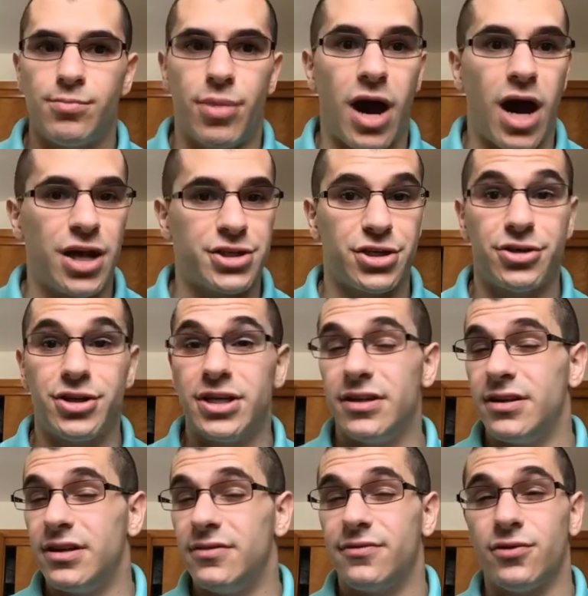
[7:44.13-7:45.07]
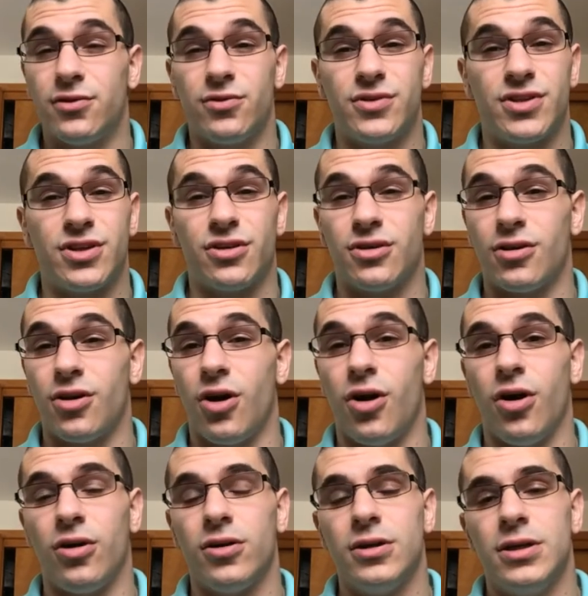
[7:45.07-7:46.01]
Posture didn't influence her at
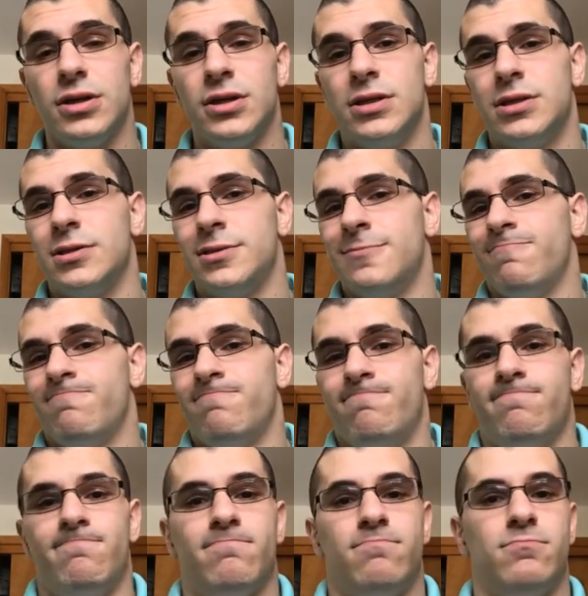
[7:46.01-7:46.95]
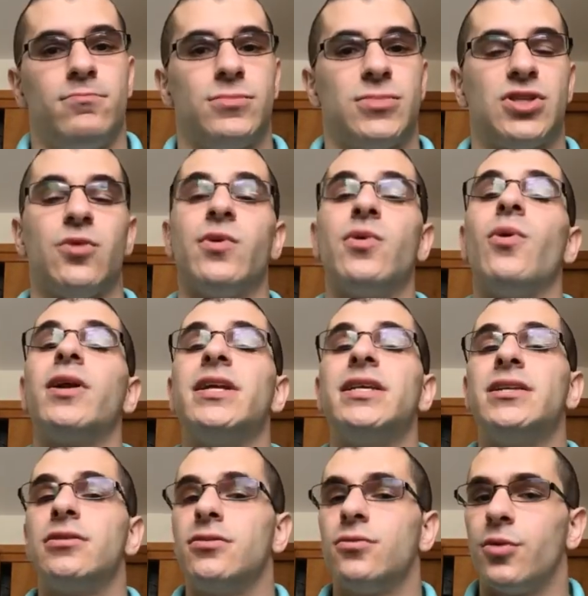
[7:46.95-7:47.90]
all. So we went
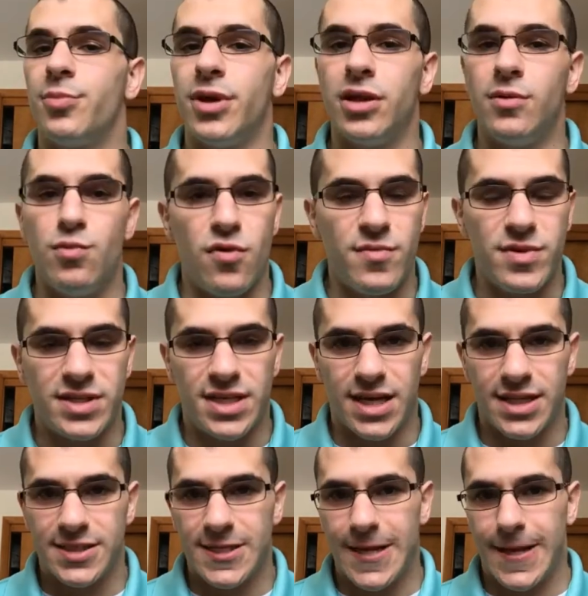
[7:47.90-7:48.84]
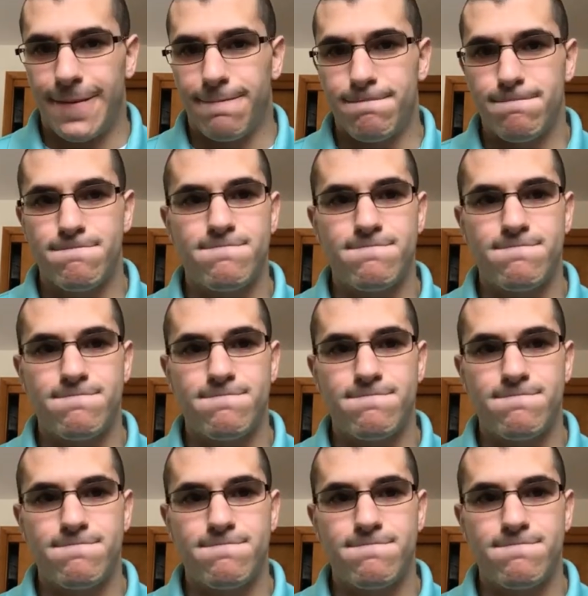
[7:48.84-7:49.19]
into the repeated movement testing.